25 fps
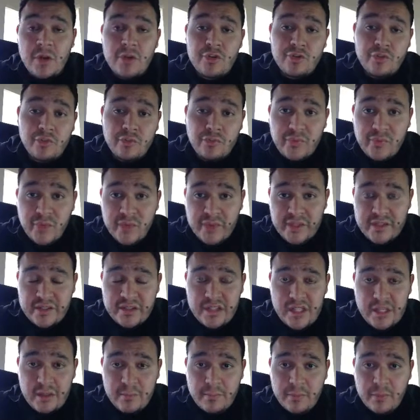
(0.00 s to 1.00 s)
So for
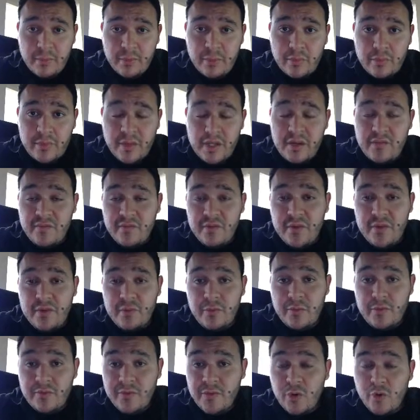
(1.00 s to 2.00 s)
example, if
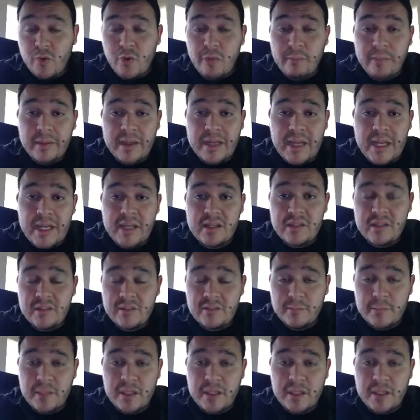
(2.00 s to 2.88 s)
you were playing this